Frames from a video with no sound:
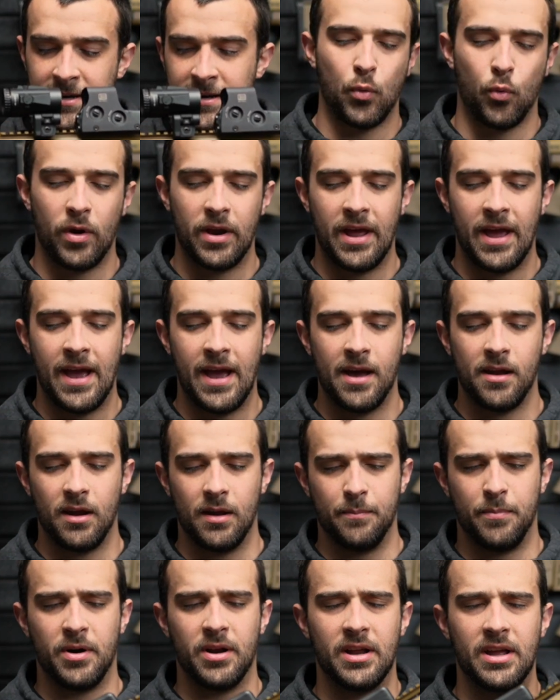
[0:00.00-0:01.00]
Went ahead
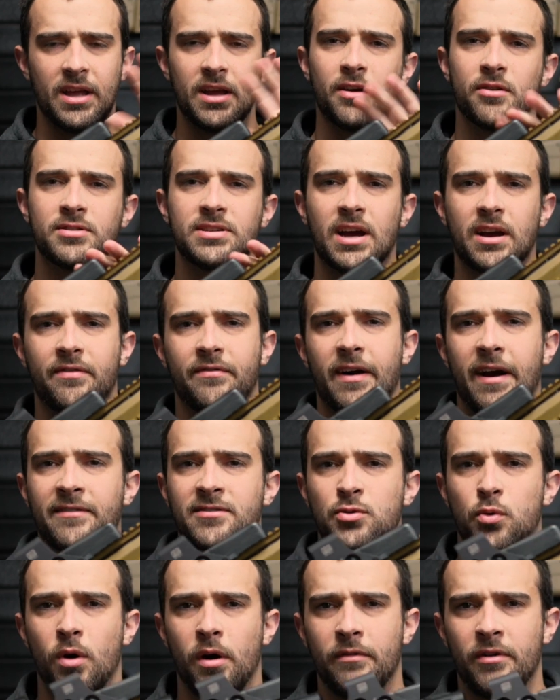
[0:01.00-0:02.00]
and put an EOTech
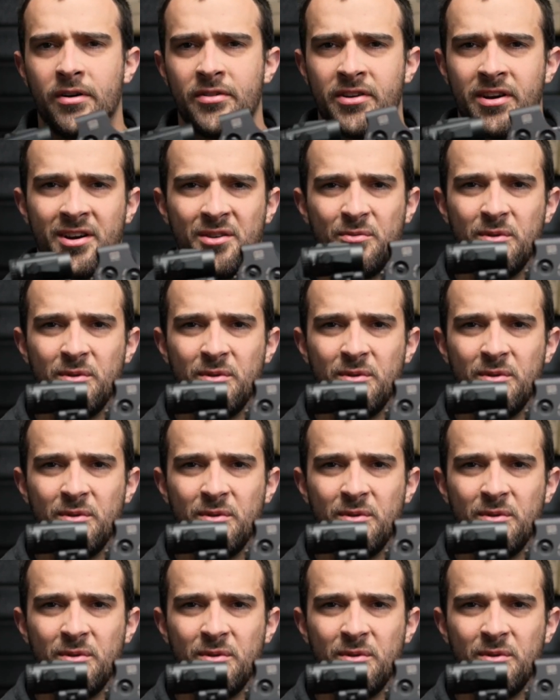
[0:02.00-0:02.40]
512 on there,